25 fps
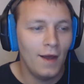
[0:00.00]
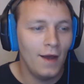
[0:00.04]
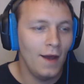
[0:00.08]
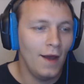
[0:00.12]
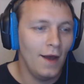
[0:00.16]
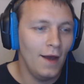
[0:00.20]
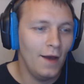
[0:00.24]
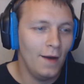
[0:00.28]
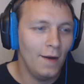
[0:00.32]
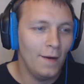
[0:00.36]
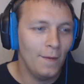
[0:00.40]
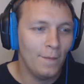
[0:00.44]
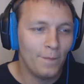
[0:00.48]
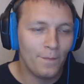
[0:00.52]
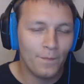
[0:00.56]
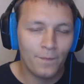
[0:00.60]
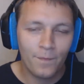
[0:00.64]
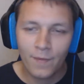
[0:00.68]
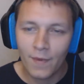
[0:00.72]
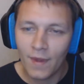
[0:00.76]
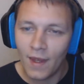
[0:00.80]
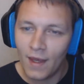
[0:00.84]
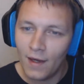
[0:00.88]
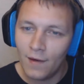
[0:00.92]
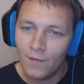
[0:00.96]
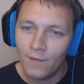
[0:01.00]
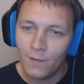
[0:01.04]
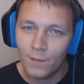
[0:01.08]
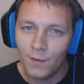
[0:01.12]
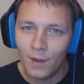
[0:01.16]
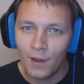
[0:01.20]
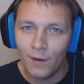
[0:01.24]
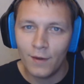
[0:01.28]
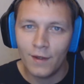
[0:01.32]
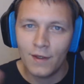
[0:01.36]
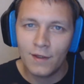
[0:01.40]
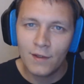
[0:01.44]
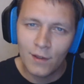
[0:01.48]
I've
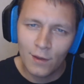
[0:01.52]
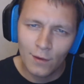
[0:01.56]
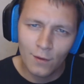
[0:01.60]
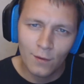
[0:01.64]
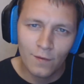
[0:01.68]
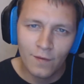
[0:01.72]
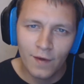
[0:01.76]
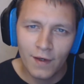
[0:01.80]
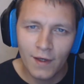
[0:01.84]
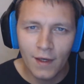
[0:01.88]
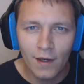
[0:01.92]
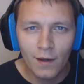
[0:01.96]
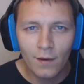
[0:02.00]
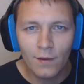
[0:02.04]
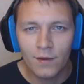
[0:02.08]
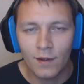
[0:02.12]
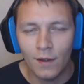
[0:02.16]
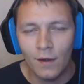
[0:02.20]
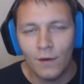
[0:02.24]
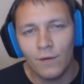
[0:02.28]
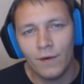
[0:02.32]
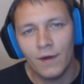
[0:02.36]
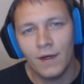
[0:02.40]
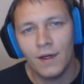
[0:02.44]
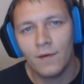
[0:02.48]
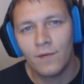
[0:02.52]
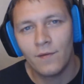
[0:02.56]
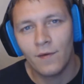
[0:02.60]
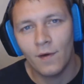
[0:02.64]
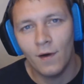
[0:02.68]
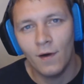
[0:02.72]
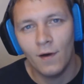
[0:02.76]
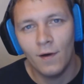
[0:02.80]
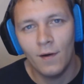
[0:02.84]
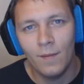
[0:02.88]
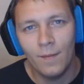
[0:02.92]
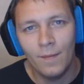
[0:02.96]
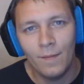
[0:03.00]
uploaded two videos already
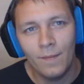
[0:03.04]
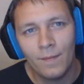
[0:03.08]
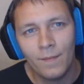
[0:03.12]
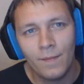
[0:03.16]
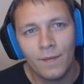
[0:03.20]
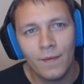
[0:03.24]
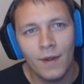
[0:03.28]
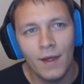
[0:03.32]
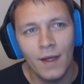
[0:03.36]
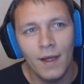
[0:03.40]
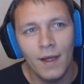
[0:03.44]
from